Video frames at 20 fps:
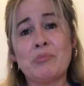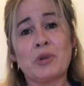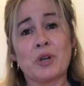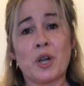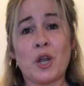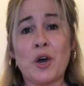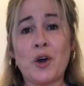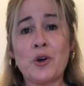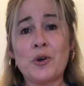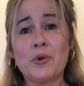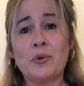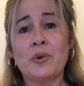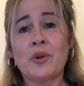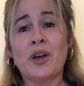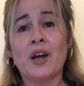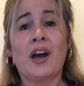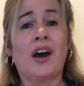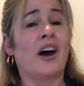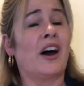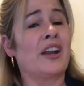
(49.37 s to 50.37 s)
below.
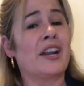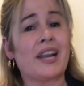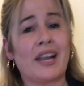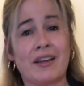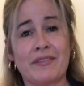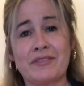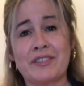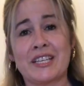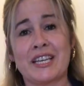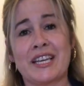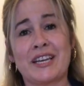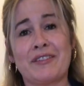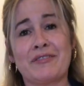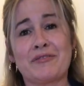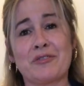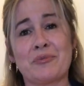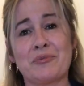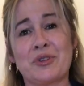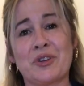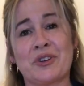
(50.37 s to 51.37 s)
I'd love to hear
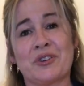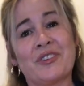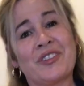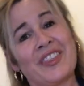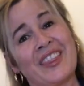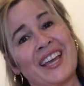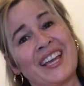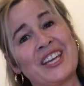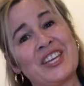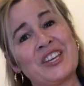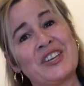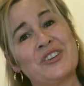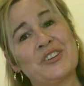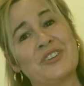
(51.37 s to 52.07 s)
from you. Thank